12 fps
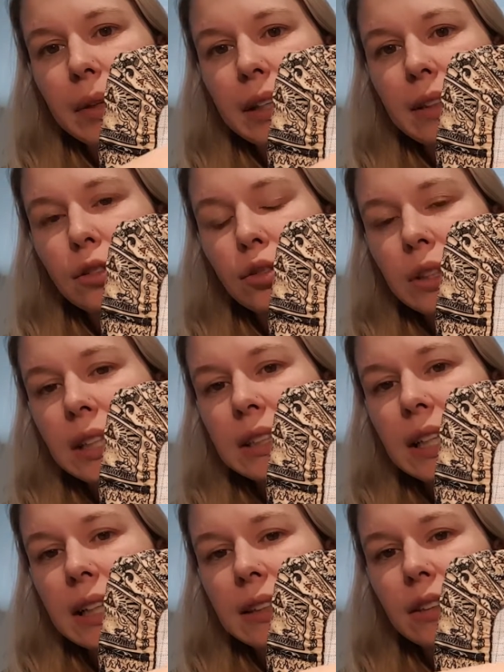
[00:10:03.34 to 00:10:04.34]
like, doing a
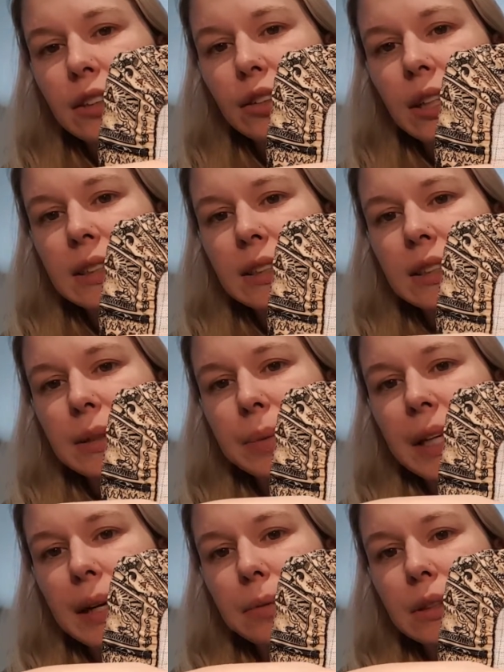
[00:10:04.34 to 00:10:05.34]
diagonal, you're not supposed to
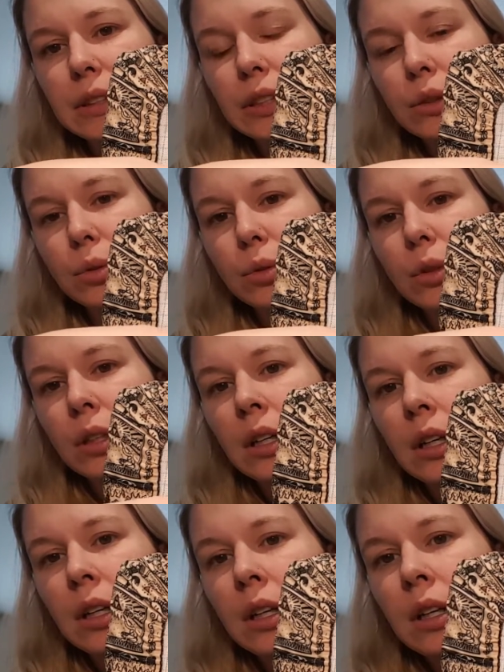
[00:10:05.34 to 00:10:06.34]
be able to
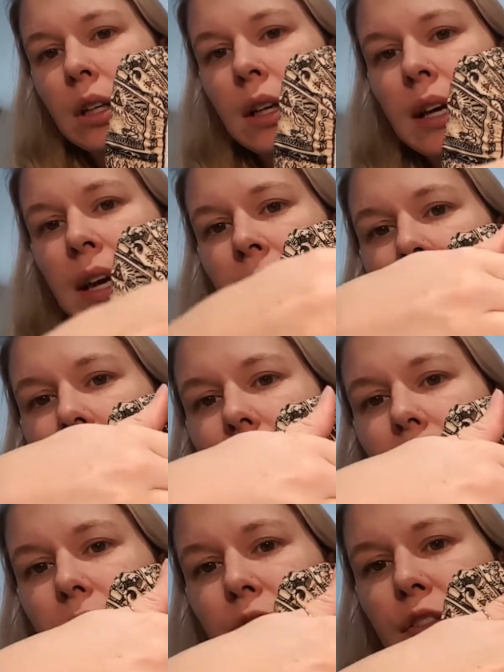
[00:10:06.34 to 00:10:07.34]

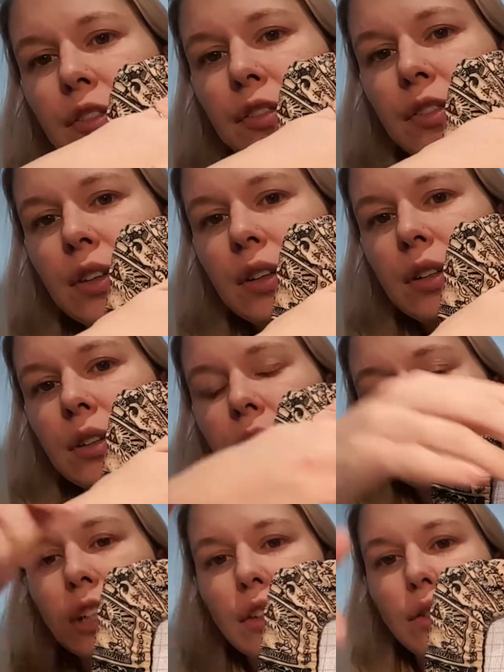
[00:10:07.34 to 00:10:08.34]
have,
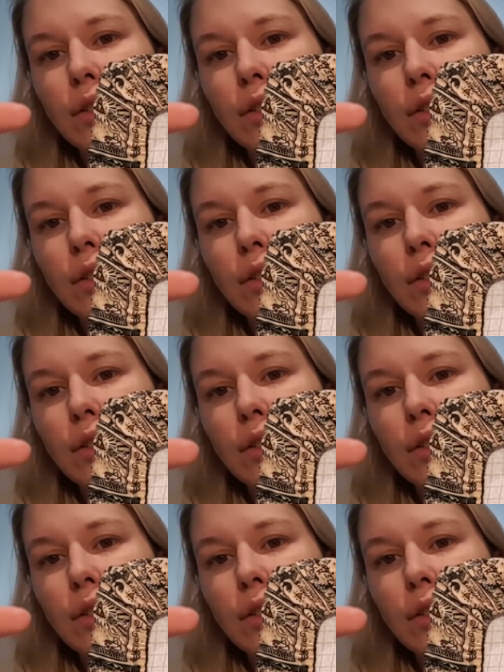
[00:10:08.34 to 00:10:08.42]
you know,